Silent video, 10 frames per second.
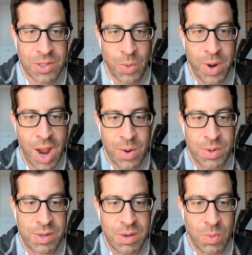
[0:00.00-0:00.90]
So yeah. what I
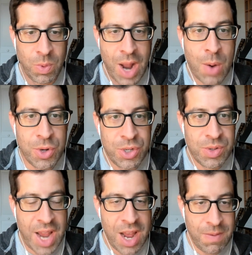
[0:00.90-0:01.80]
would what I would do,
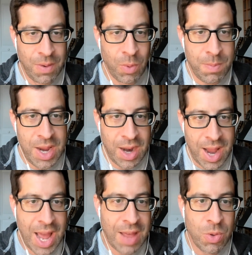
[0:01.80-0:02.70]
Dan, if it were me and
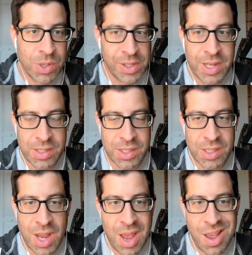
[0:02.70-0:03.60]
I had those lists,